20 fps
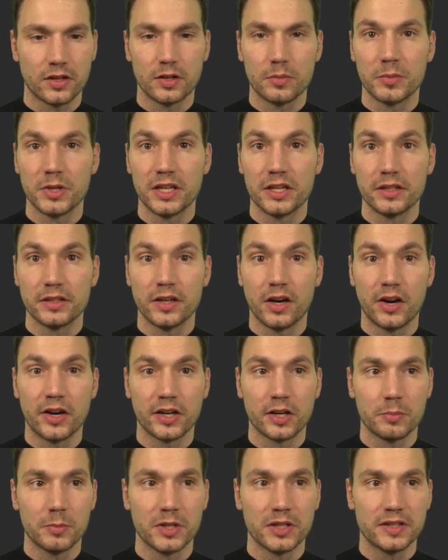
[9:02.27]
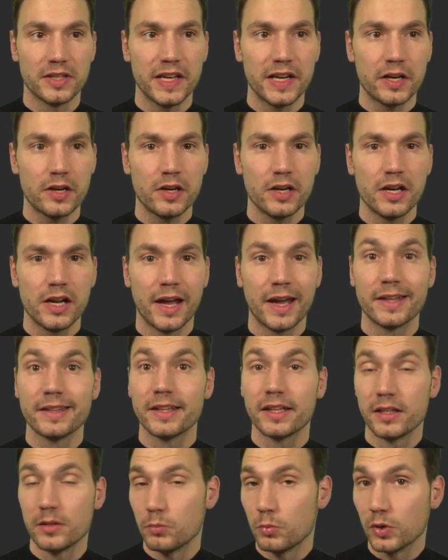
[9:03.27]
gonna be the argument there. And
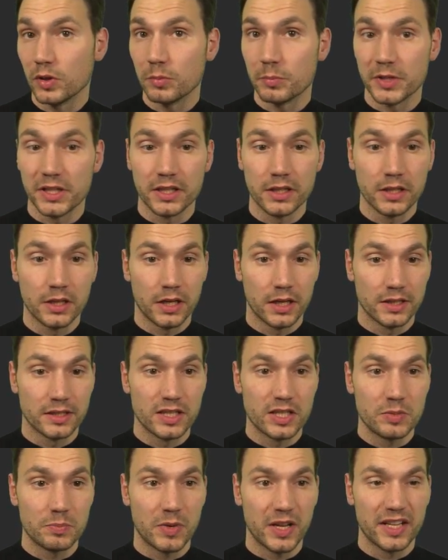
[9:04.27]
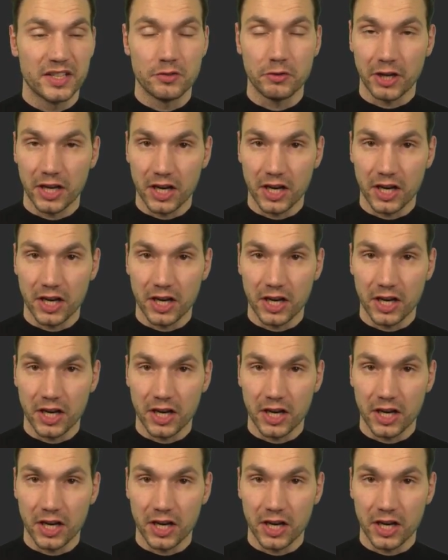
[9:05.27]
then it will be displayed